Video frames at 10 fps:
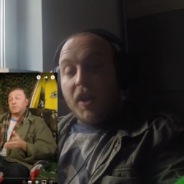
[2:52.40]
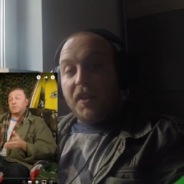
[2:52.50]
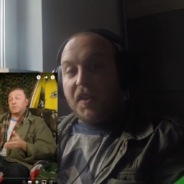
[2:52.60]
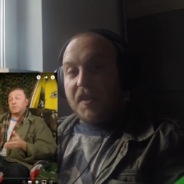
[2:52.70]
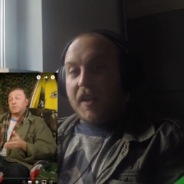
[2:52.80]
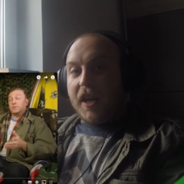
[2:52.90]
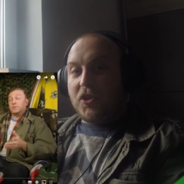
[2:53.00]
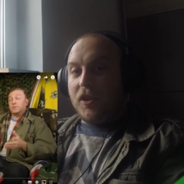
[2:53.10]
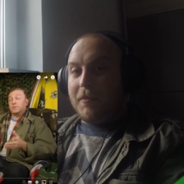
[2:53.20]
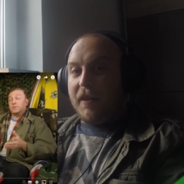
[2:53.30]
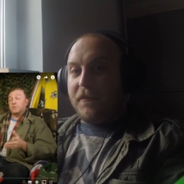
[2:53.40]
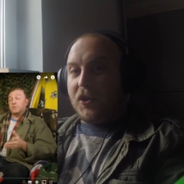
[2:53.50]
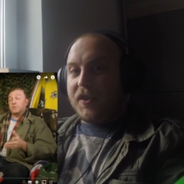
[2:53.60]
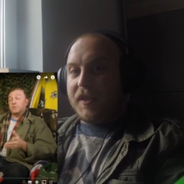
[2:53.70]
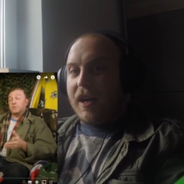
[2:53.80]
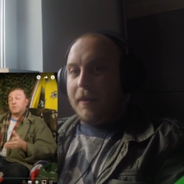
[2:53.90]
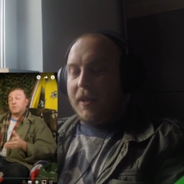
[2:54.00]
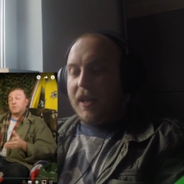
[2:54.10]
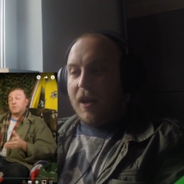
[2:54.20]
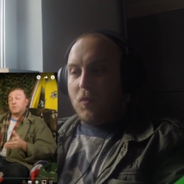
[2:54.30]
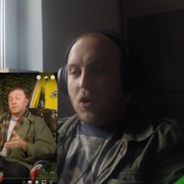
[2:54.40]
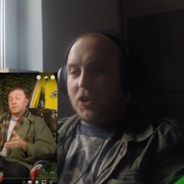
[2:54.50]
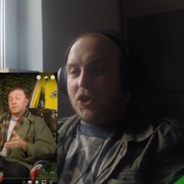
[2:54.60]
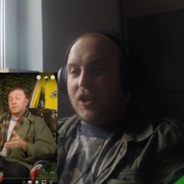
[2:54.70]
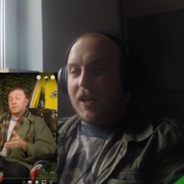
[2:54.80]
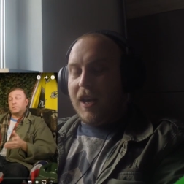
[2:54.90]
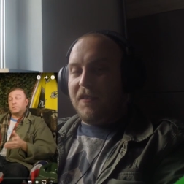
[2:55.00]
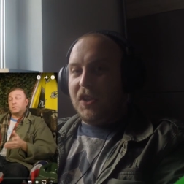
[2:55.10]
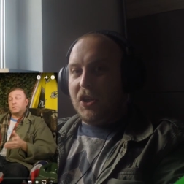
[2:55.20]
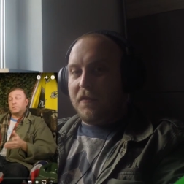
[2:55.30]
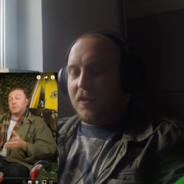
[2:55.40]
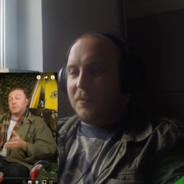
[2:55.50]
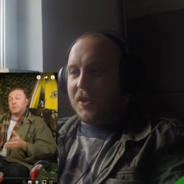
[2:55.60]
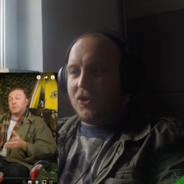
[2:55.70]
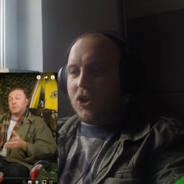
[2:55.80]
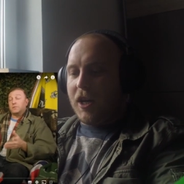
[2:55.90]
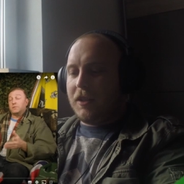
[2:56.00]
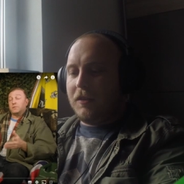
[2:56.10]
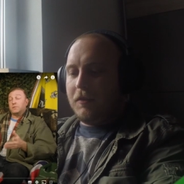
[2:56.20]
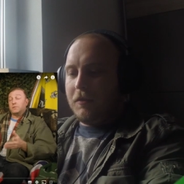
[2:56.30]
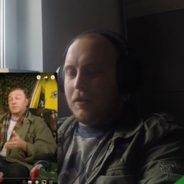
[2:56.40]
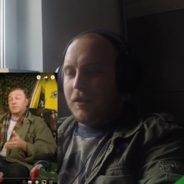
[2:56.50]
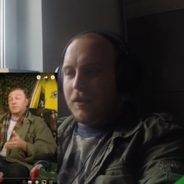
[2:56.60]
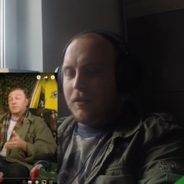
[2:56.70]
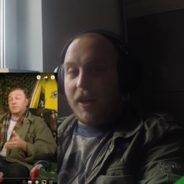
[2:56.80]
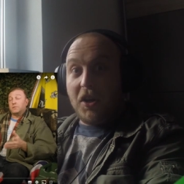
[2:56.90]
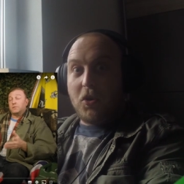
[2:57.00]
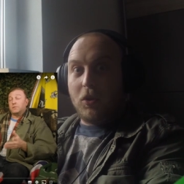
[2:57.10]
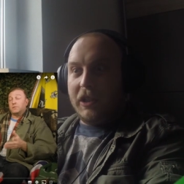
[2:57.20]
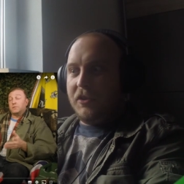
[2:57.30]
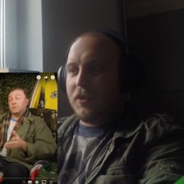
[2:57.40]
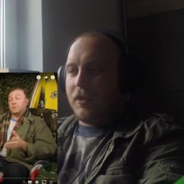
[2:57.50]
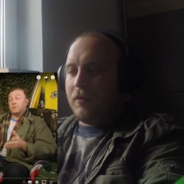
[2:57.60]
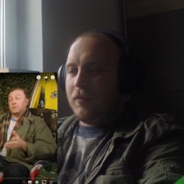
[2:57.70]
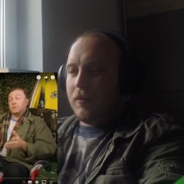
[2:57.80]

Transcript: And this is actually my first time that I'm watching a video from this channel. And cool intro.